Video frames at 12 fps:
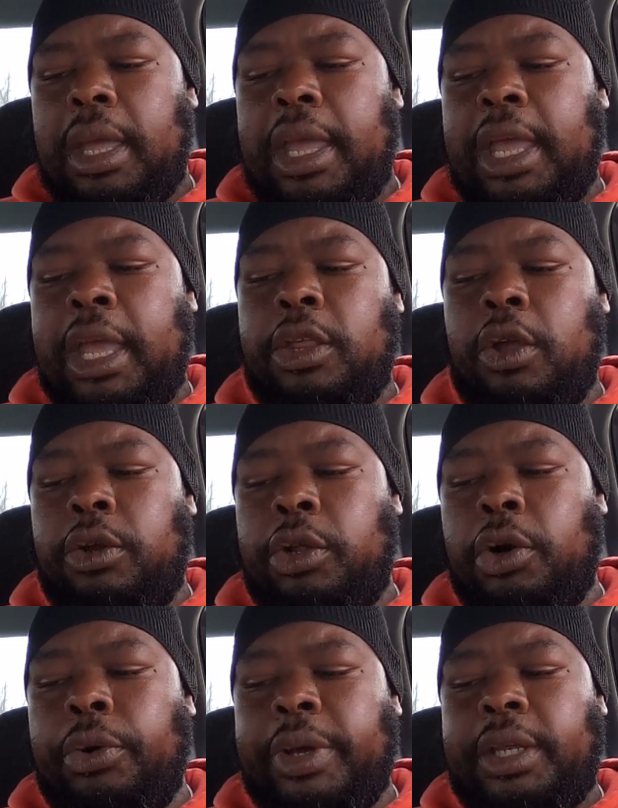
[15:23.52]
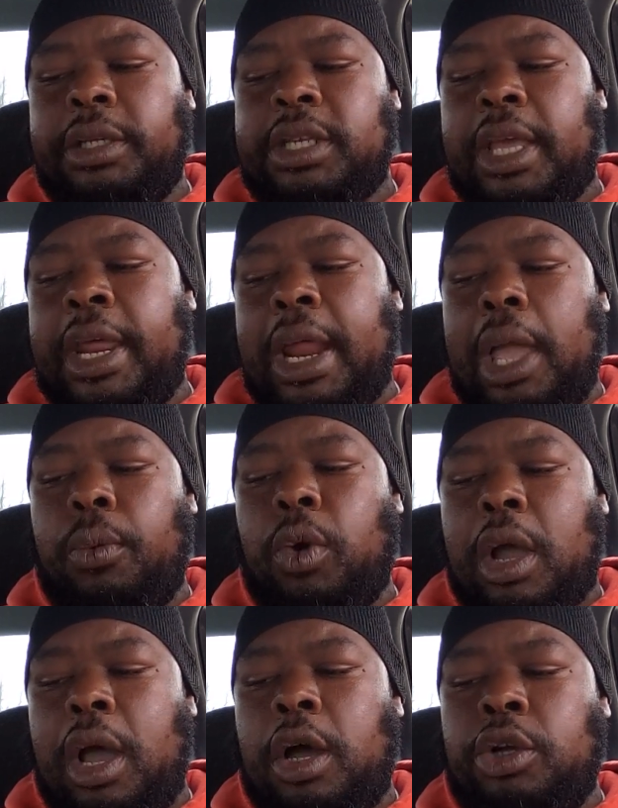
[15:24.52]
and your doings, and I will
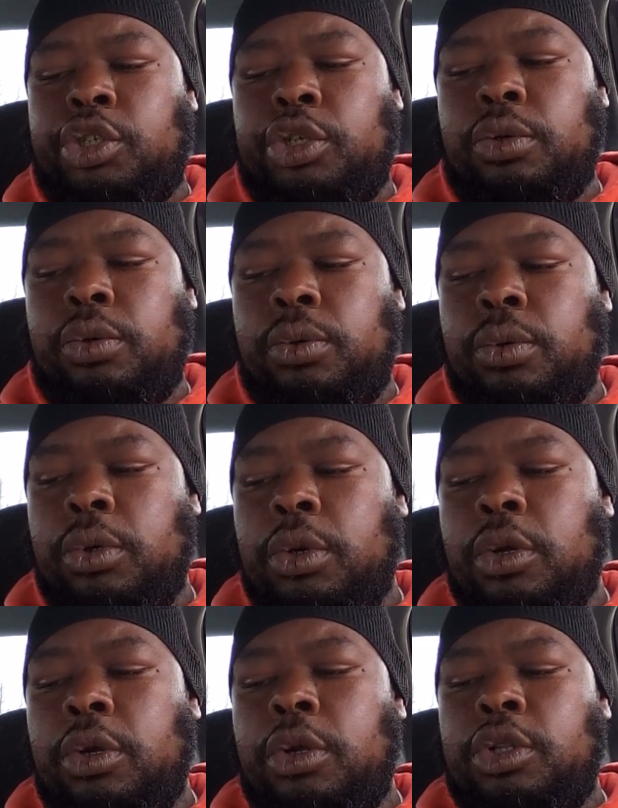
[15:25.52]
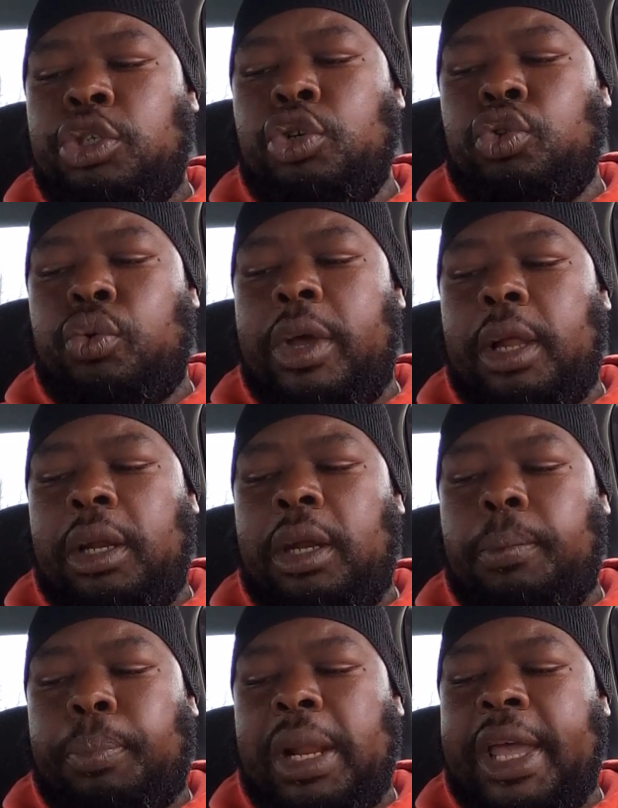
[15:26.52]
cause you to dwell in
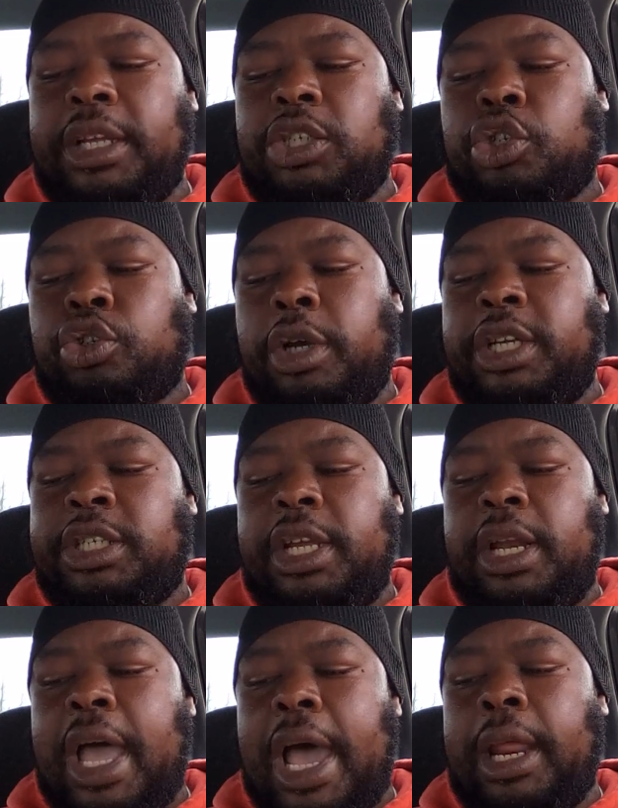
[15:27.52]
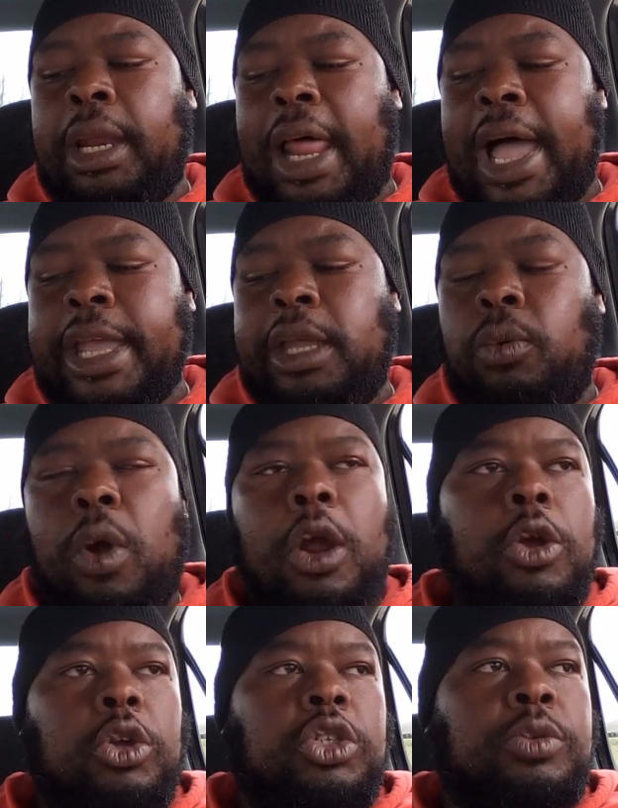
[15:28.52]
the place. Trust ye not in lying
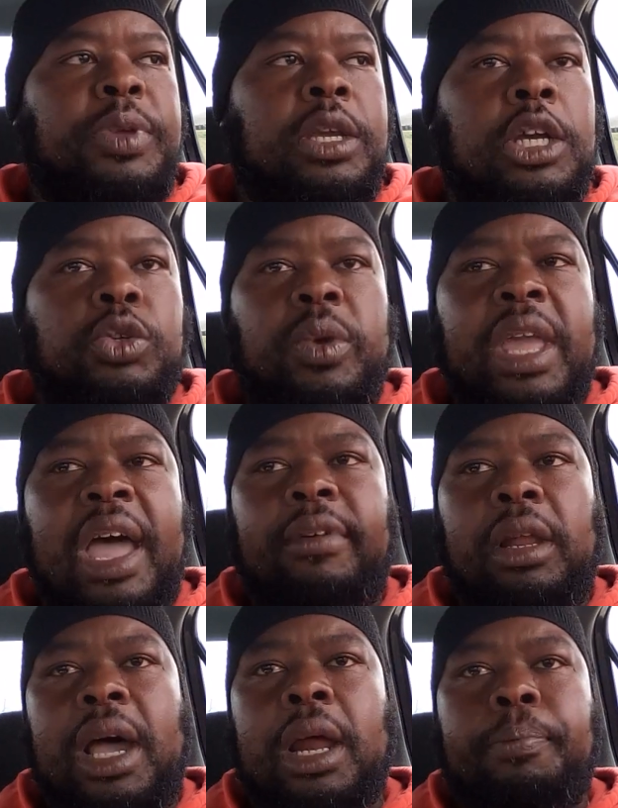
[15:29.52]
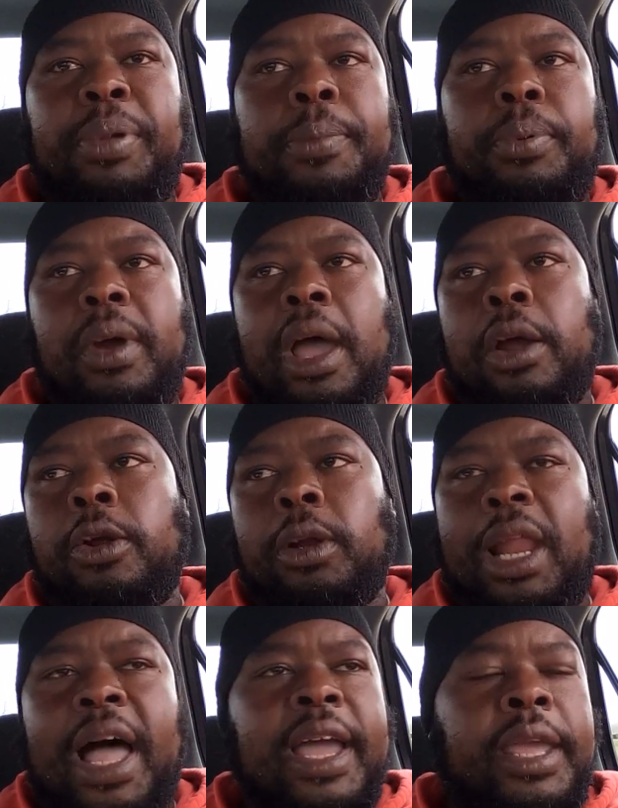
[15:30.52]
words, because we have a lot of people out here
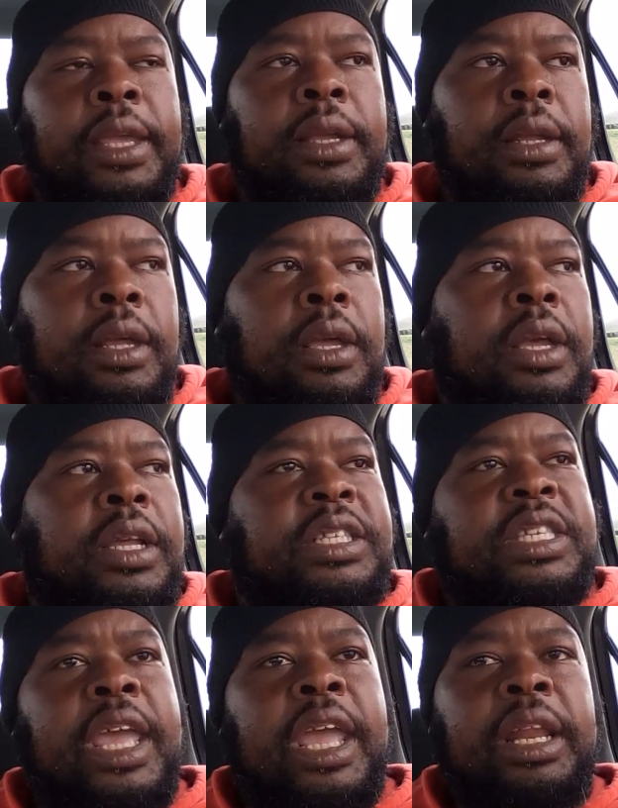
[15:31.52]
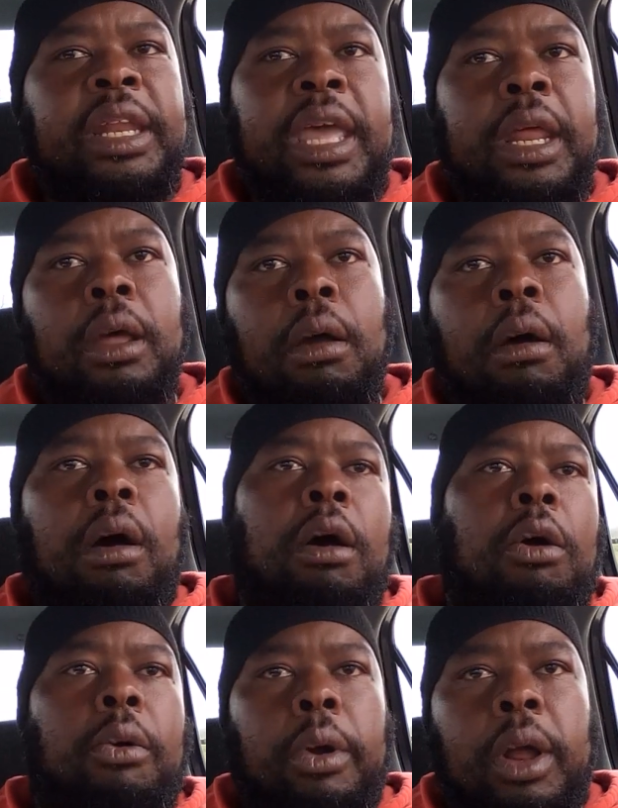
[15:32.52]
lying, saying that,
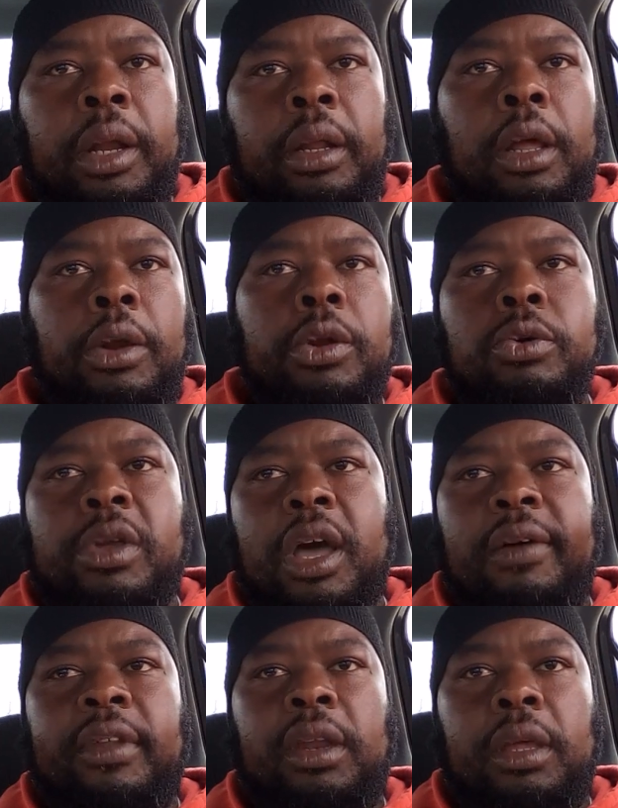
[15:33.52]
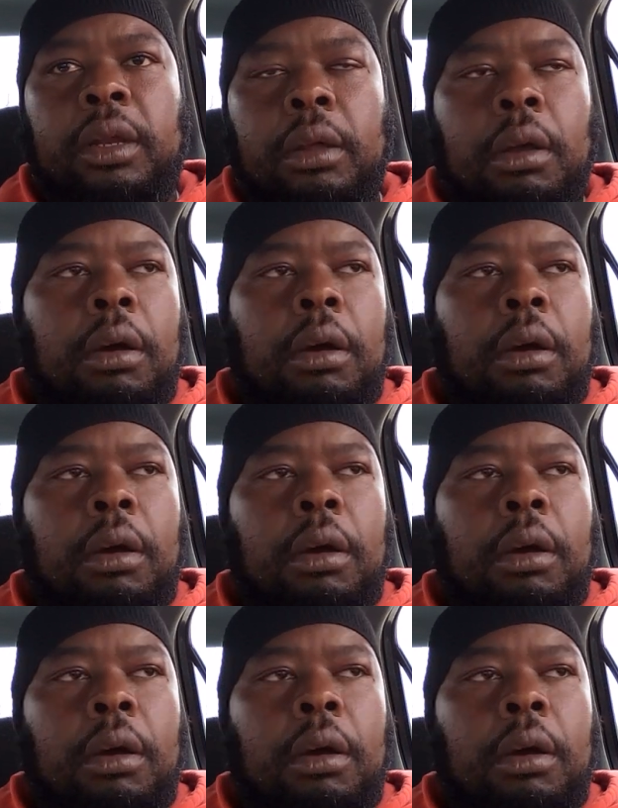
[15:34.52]
oh, we're under a new covenant.